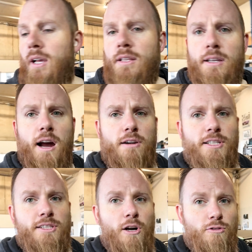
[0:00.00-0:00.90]
The car
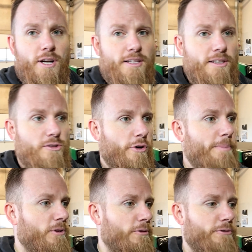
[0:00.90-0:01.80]
is already
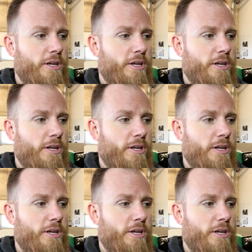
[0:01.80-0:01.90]
stripped of the